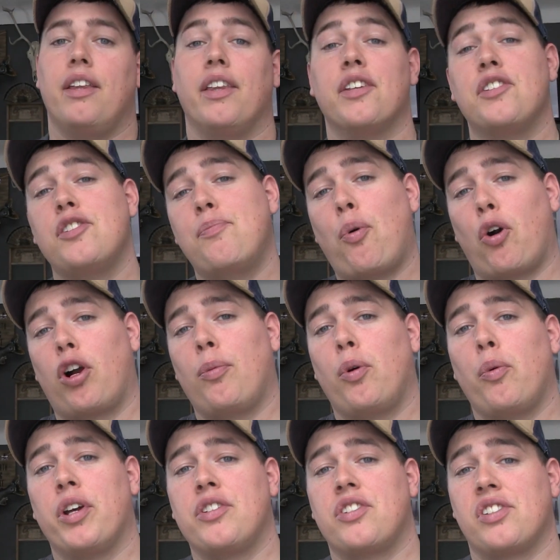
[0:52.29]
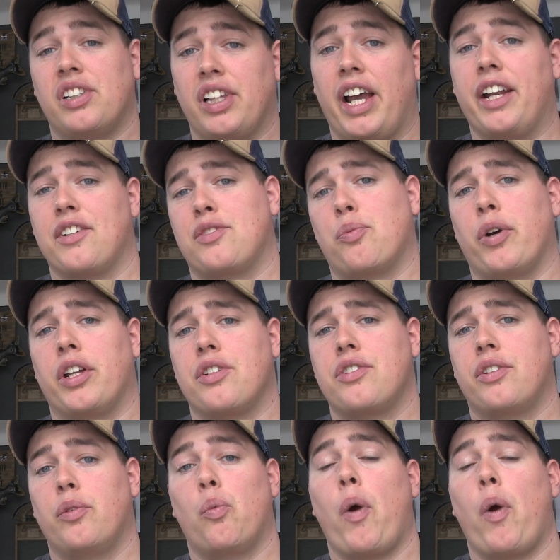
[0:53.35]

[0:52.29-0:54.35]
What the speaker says: This is Portable Winch's lightest winch.